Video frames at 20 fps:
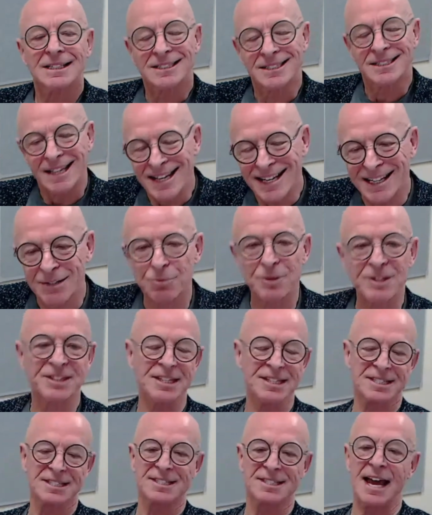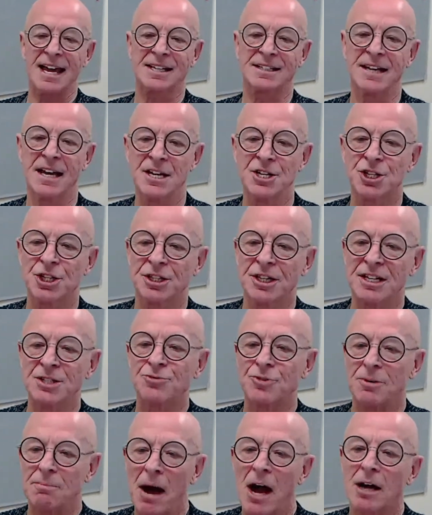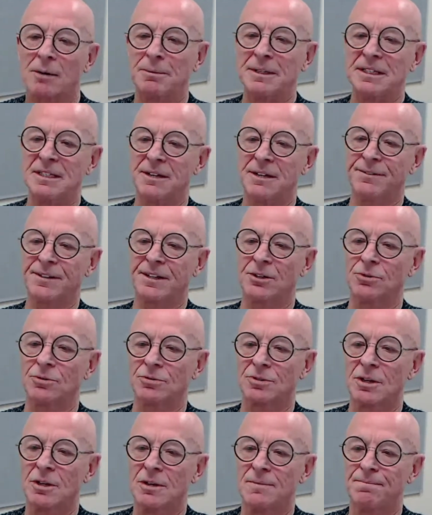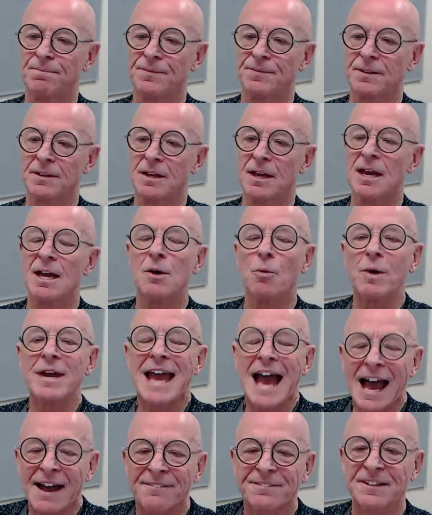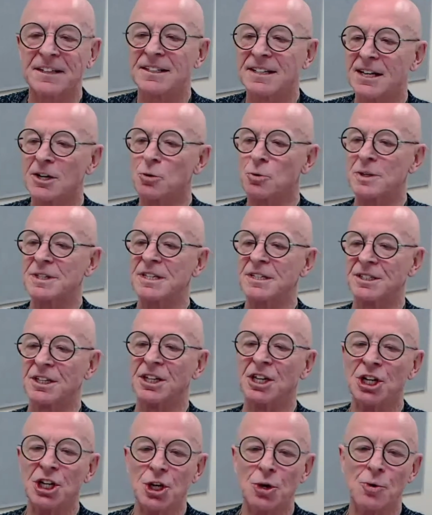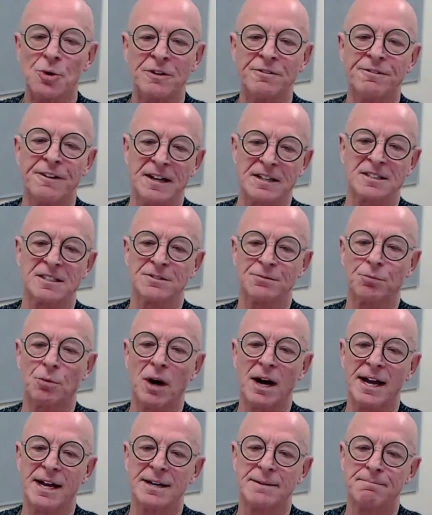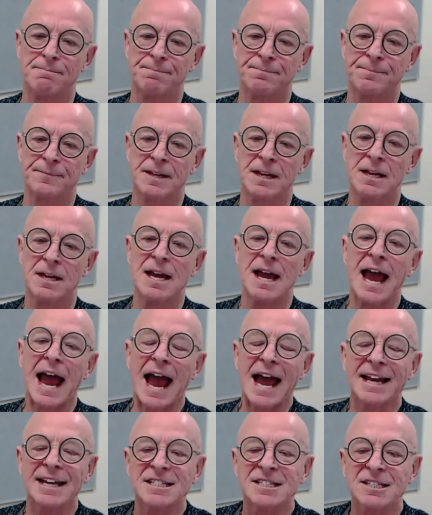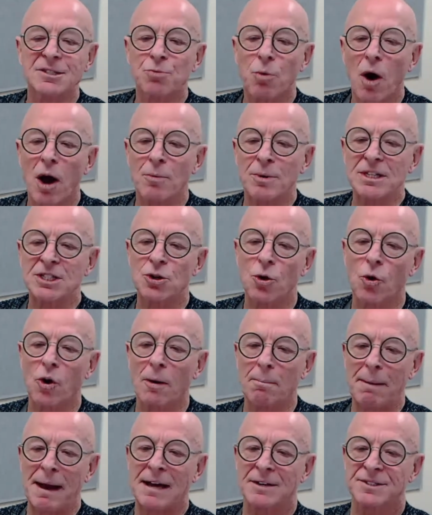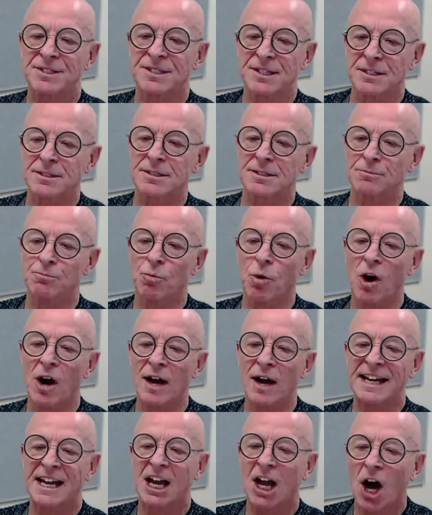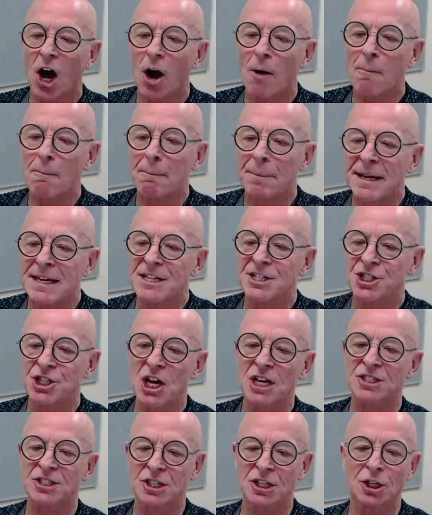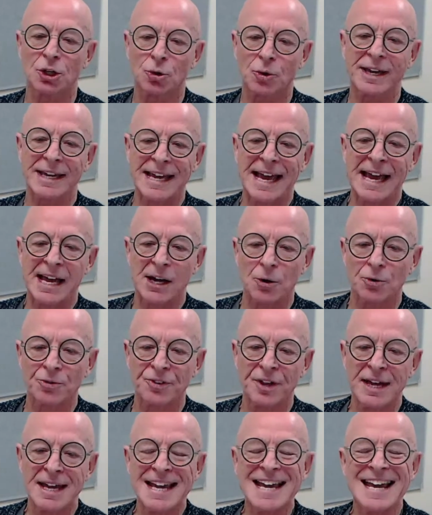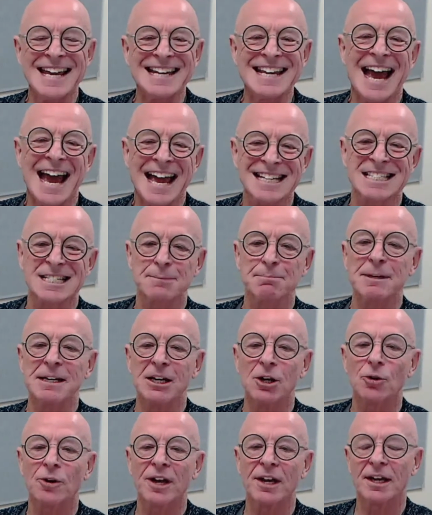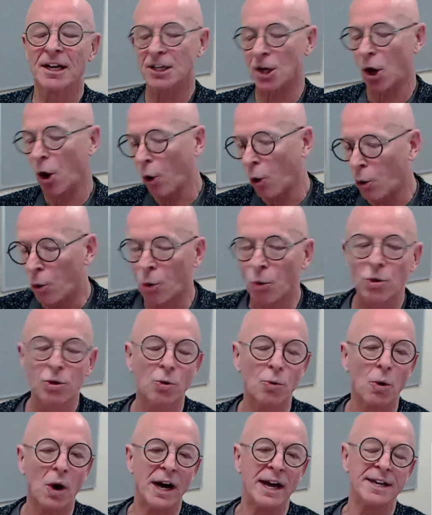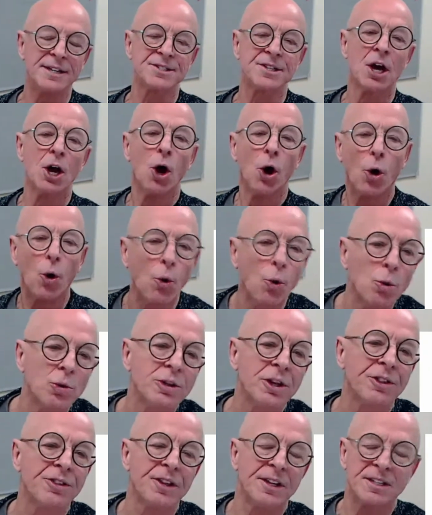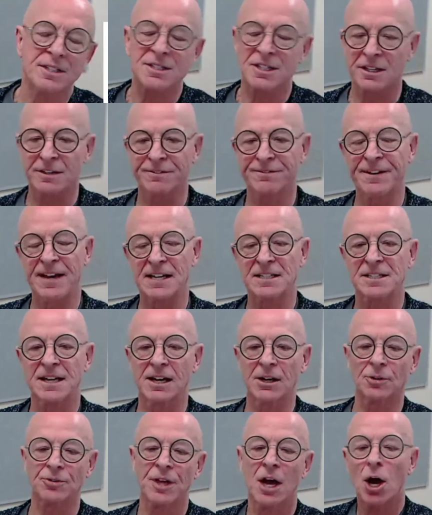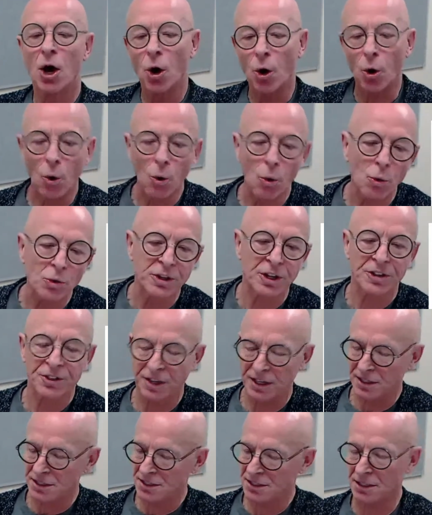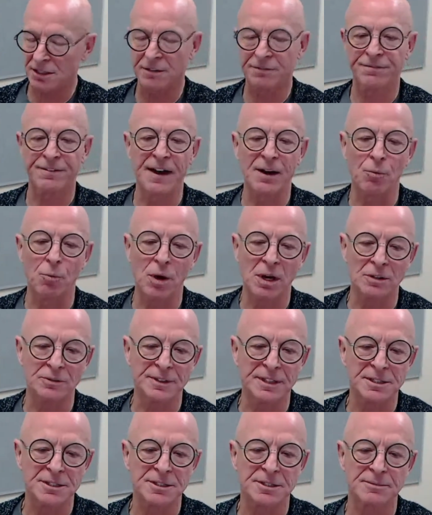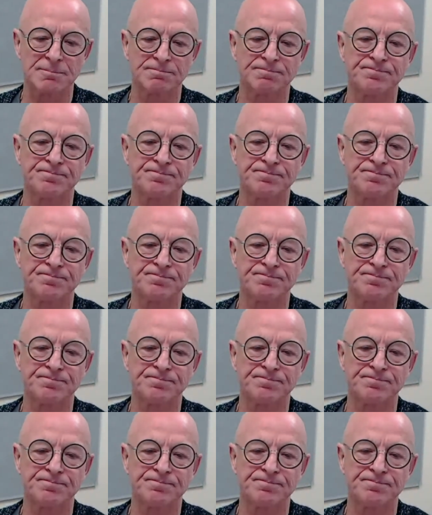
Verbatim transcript: Dealing with this stagnation is remarkably difficult. We have to deal with it in a new, effective way. And this is why we talk about system wide. It can't be just at looking health. It has to be looking at all the ways, all the things that affect health, all the things that affect wellness.